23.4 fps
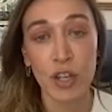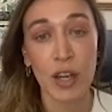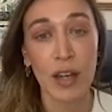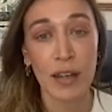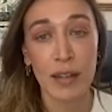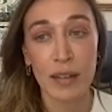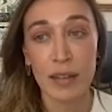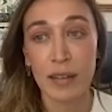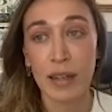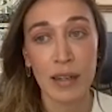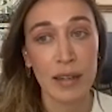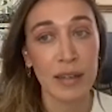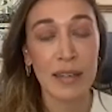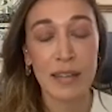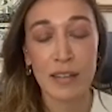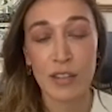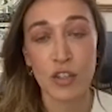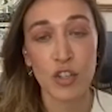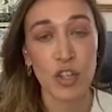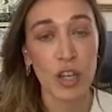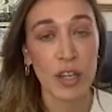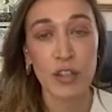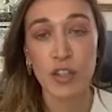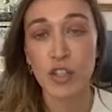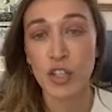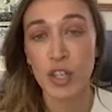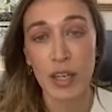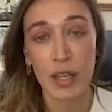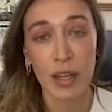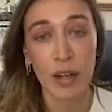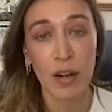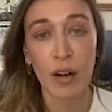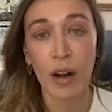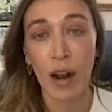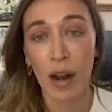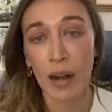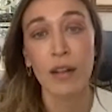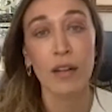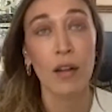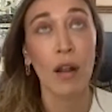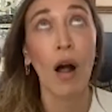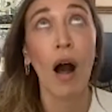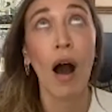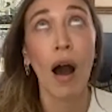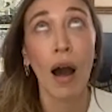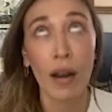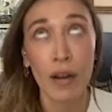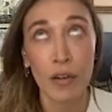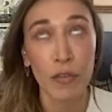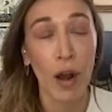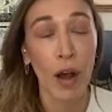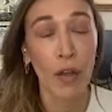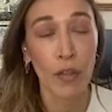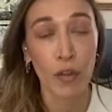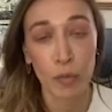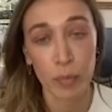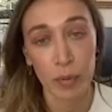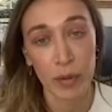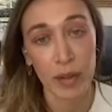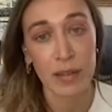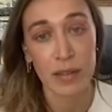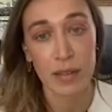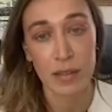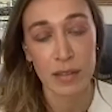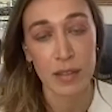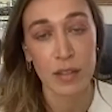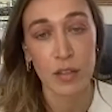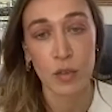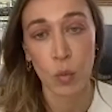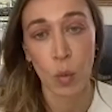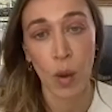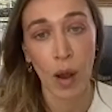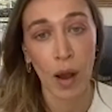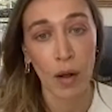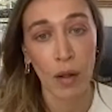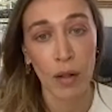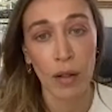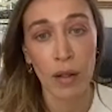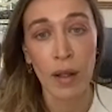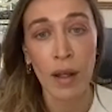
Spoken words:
and it needs to change here and a lot of other places as well.